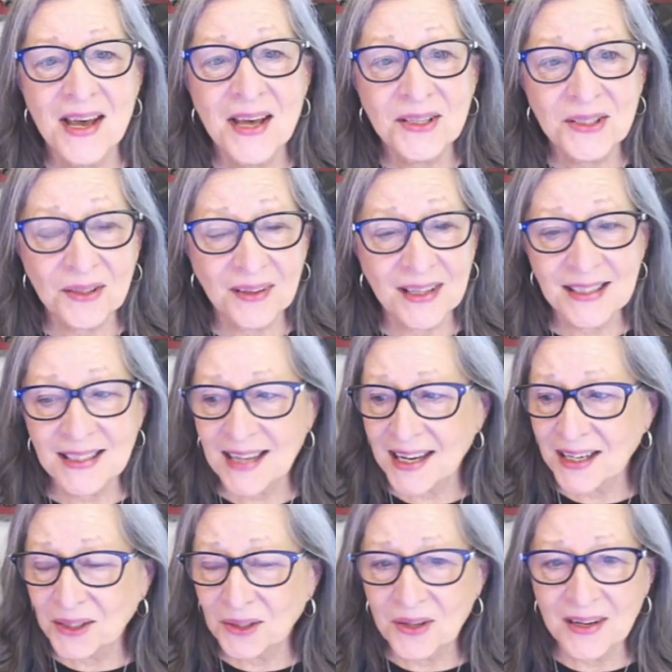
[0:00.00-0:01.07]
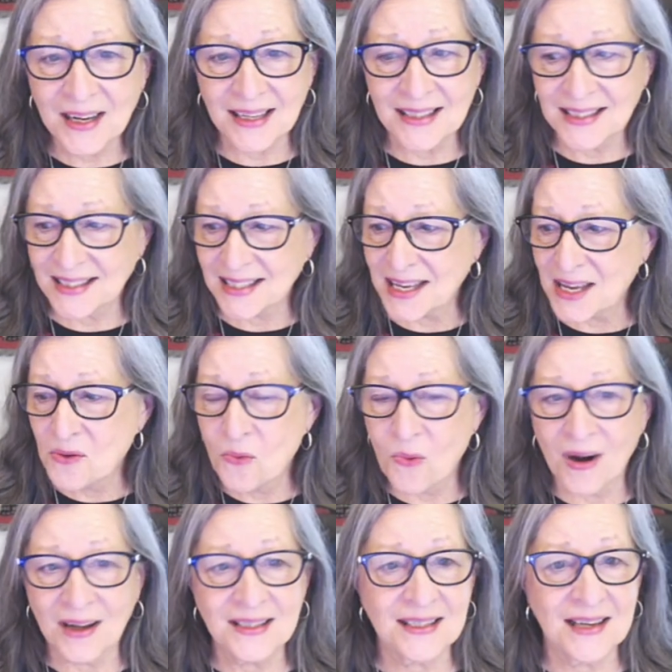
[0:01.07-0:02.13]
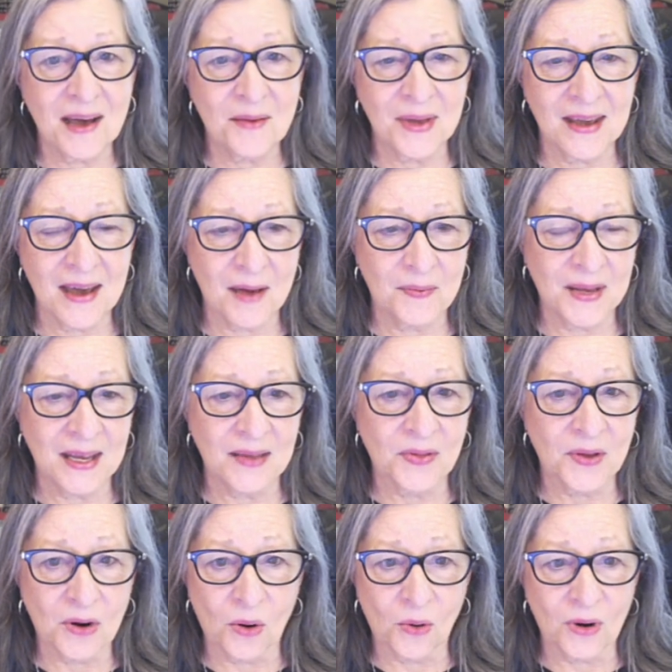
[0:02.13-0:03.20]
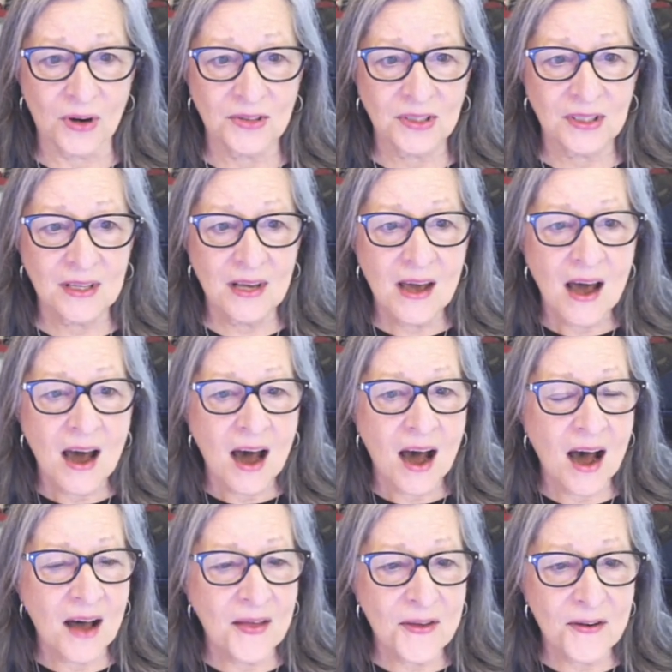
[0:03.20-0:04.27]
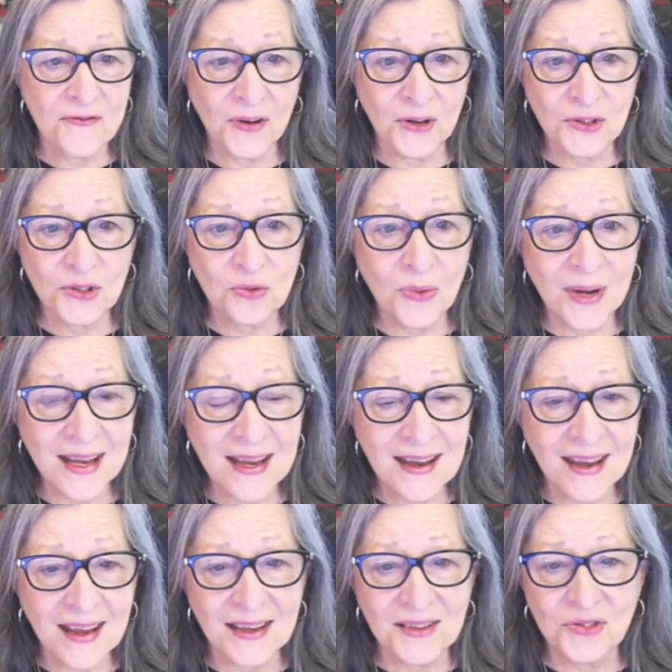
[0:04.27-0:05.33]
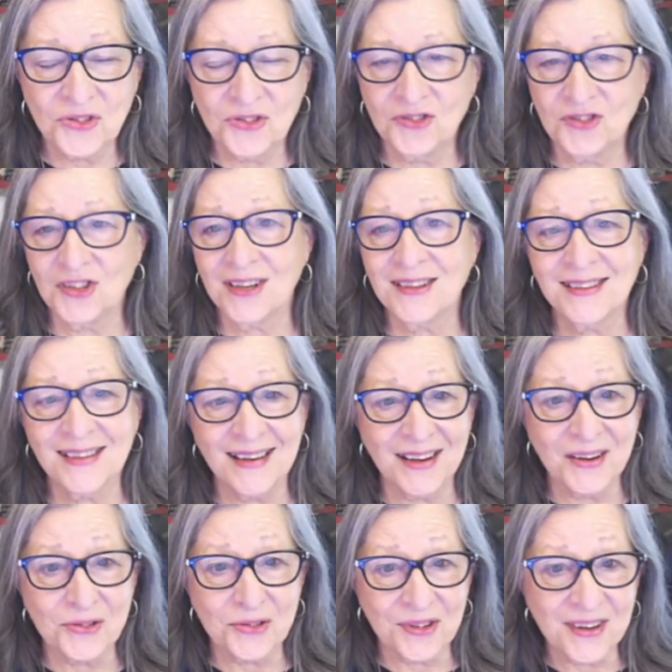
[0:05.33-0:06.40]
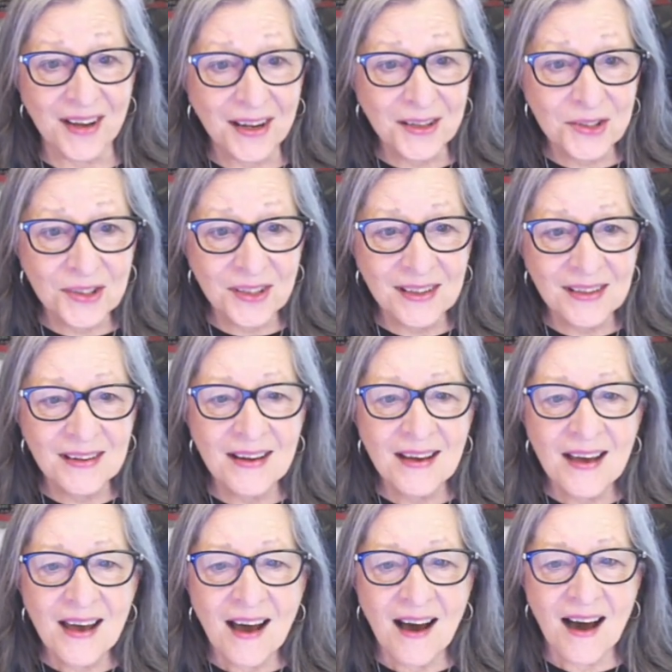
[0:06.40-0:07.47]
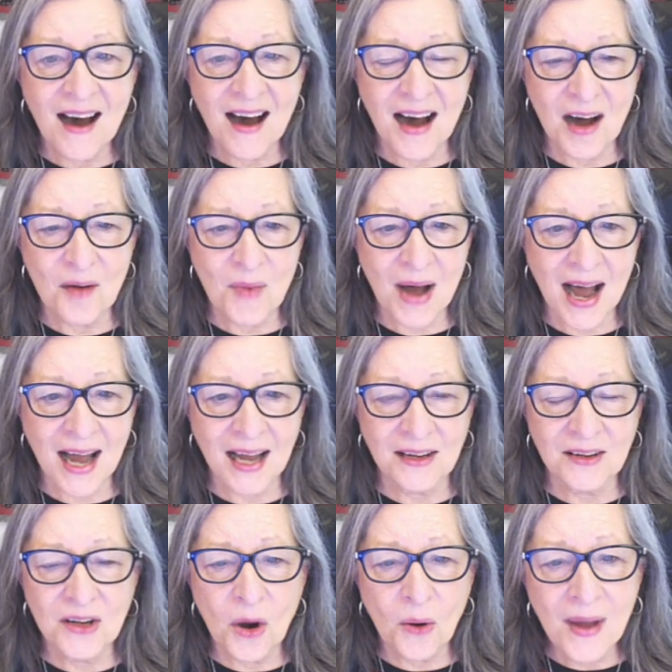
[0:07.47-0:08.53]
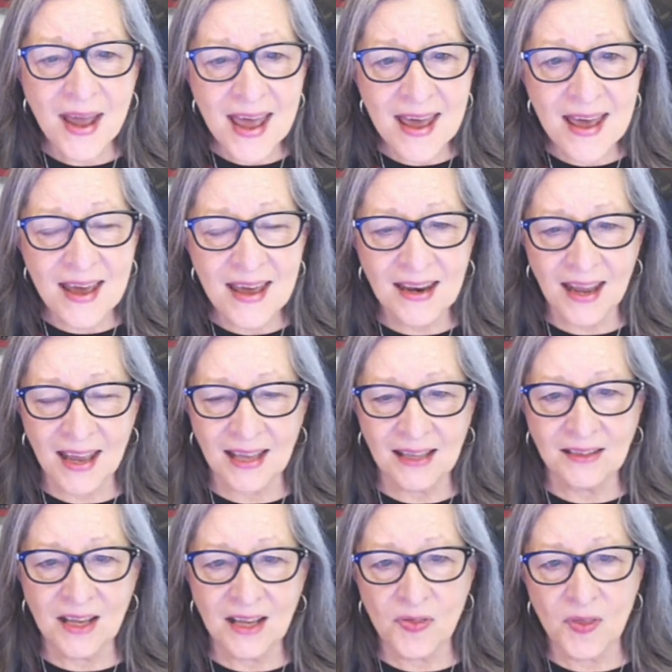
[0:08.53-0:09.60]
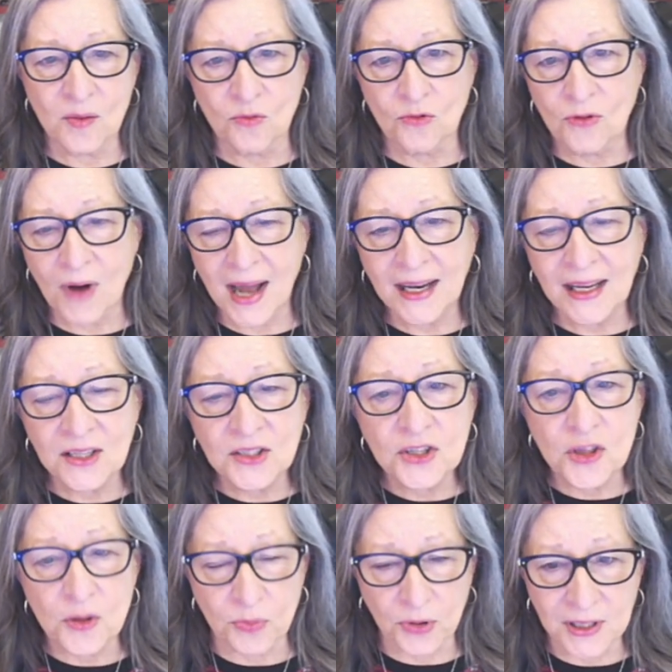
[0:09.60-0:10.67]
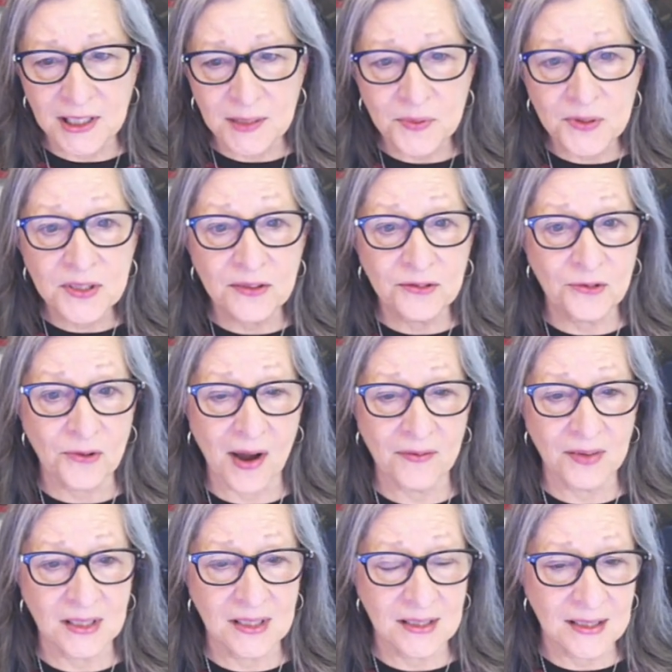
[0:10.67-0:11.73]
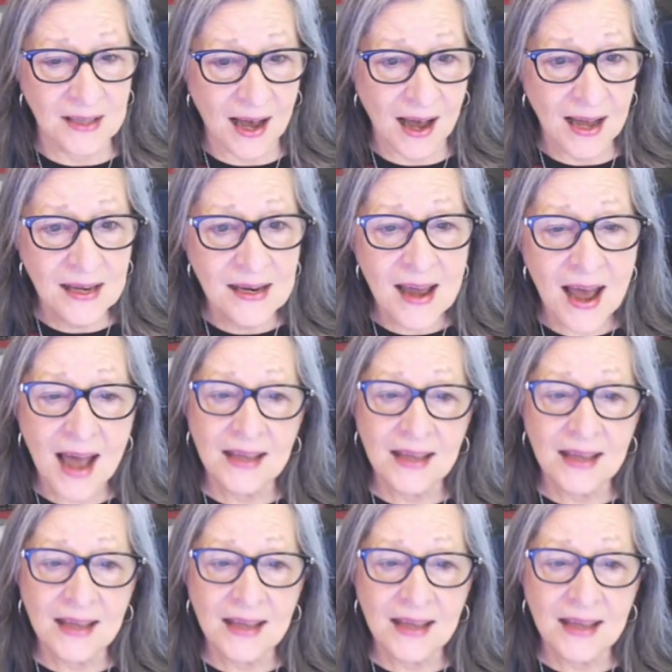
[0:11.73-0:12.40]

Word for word: So let's take a look and see what's coming up in the course. Uh, the first week is just an introduction. Um, I go ahead and get them right into the principles of graphic design.